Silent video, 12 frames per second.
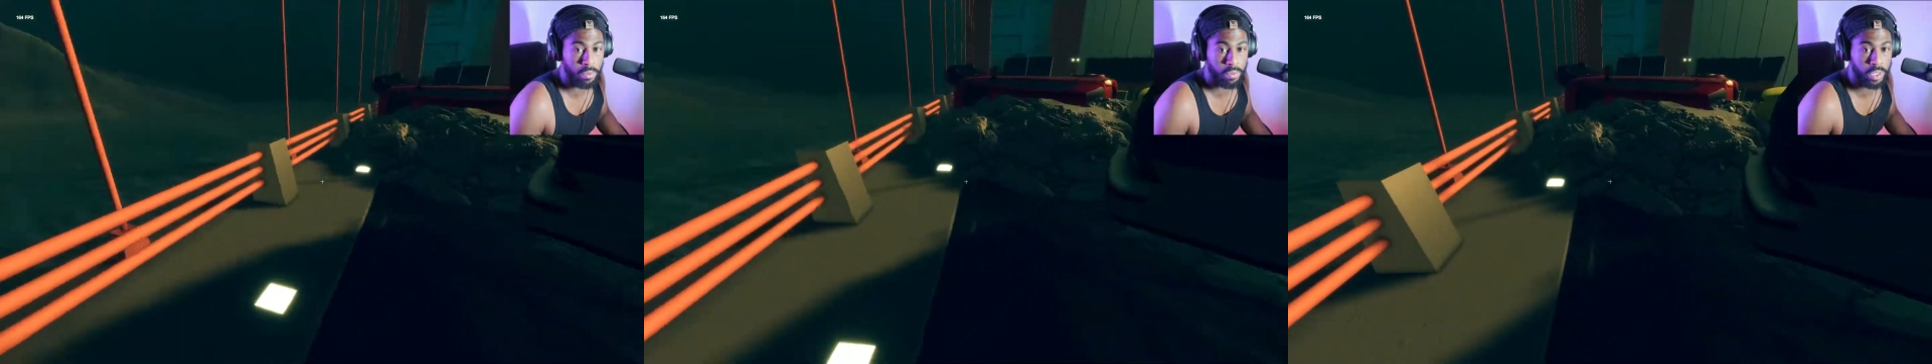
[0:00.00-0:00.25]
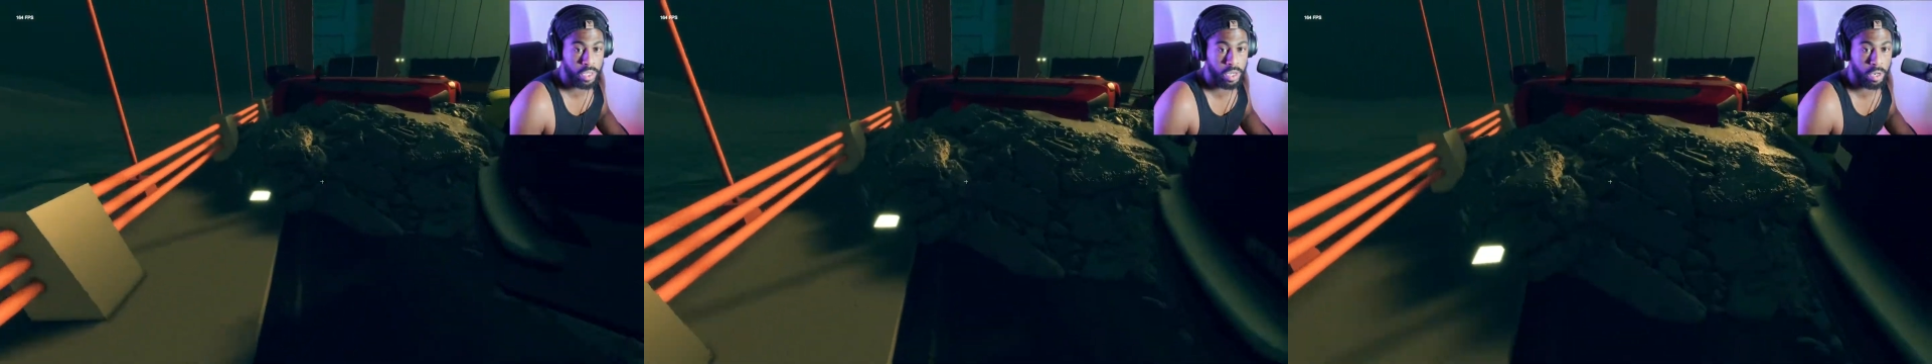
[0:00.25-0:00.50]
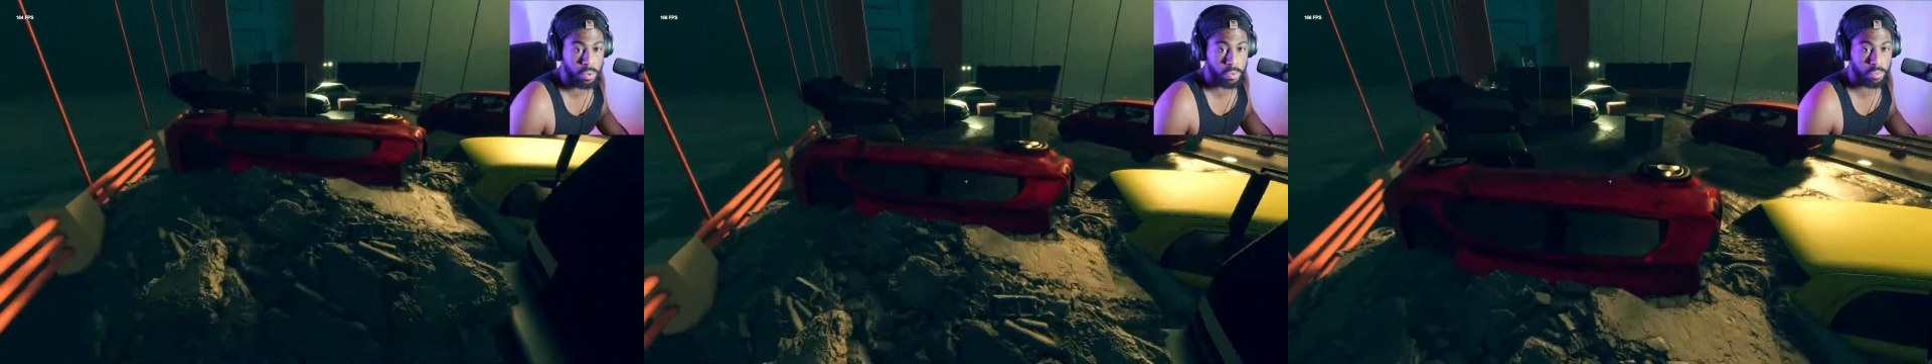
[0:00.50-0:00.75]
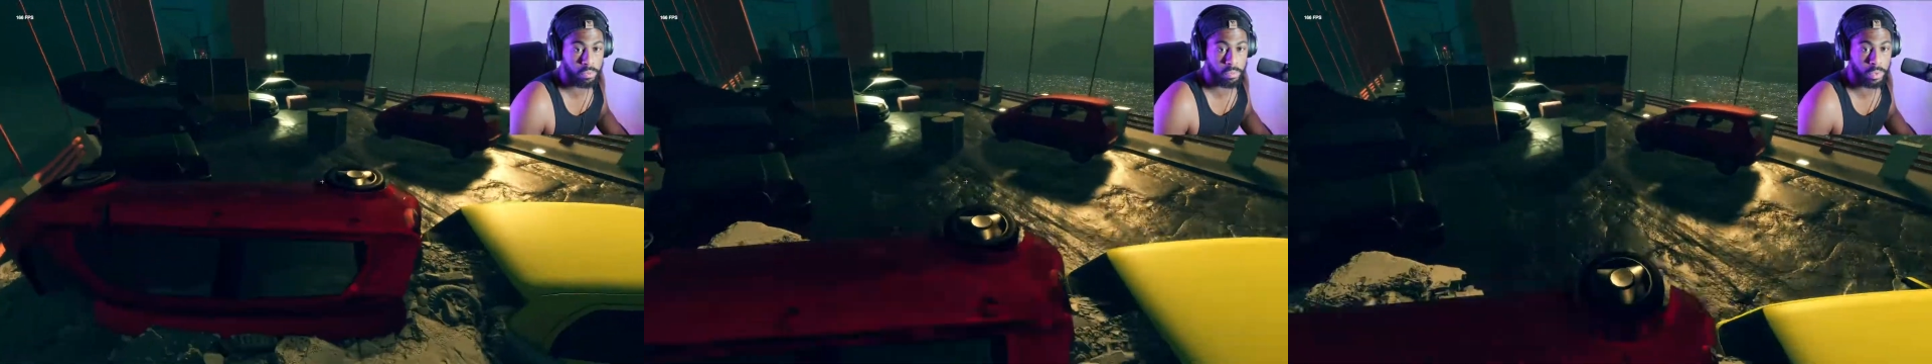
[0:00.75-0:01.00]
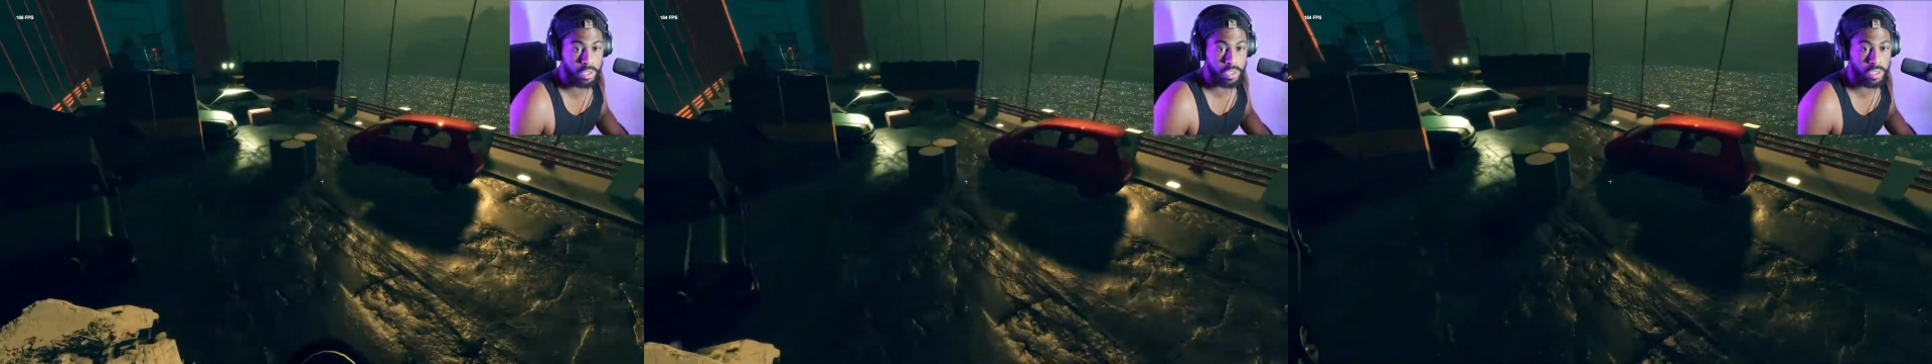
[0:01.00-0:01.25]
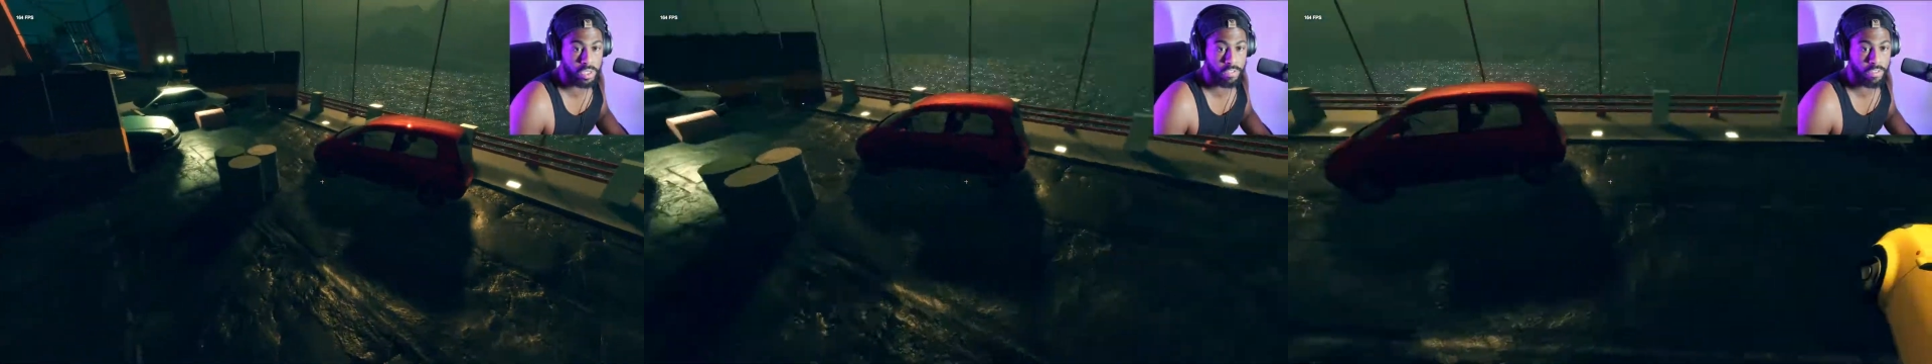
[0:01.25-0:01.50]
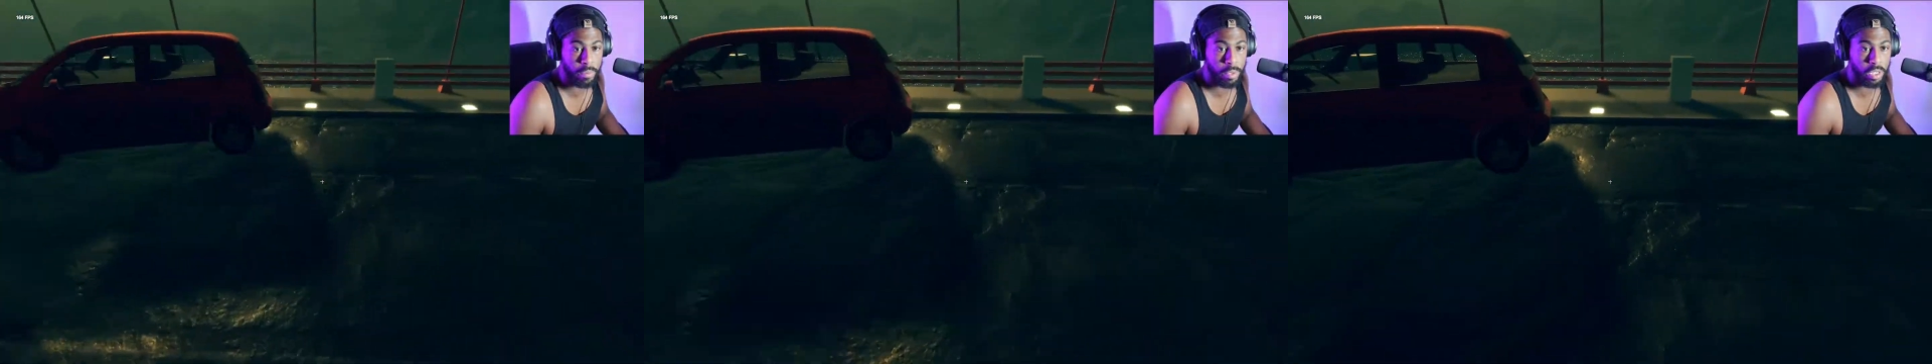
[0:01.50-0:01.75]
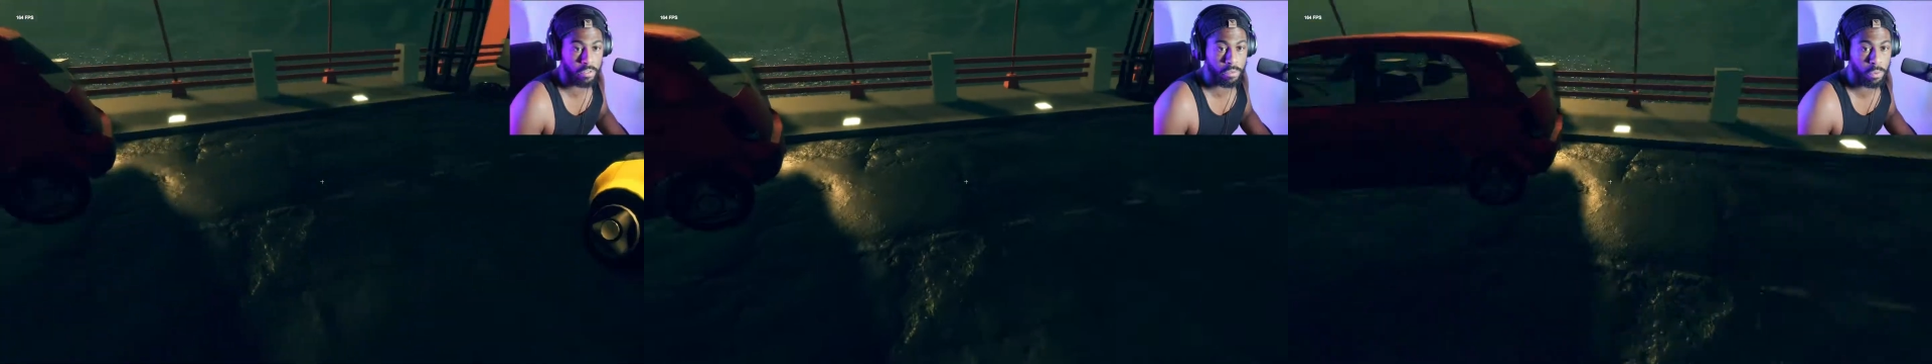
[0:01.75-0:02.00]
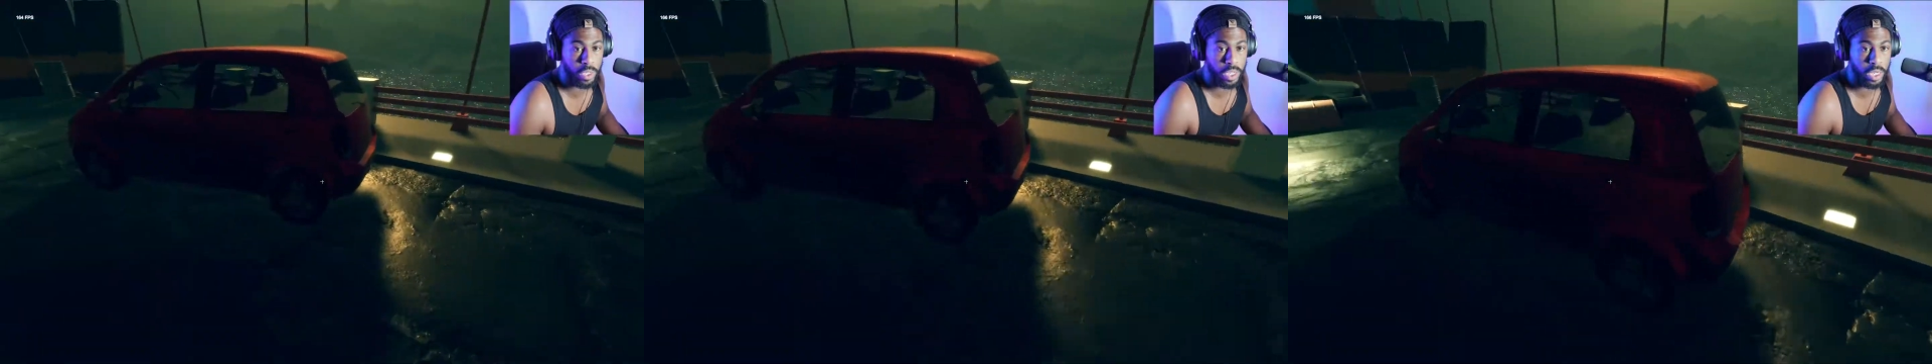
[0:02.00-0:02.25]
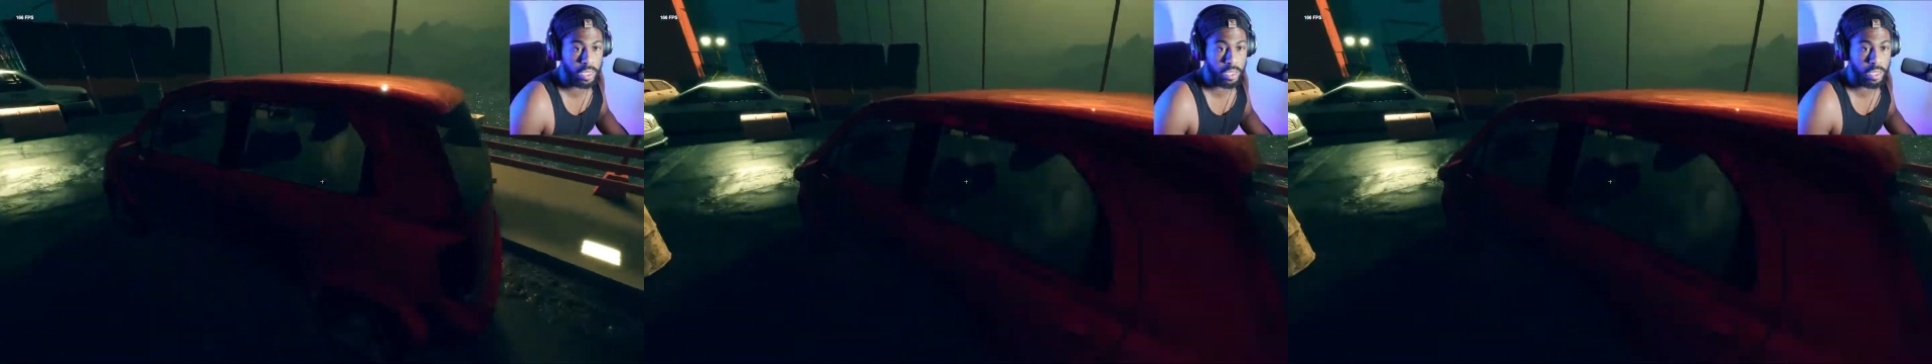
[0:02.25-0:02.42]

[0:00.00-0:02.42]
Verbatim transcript: really know what stuff I'm looking for yet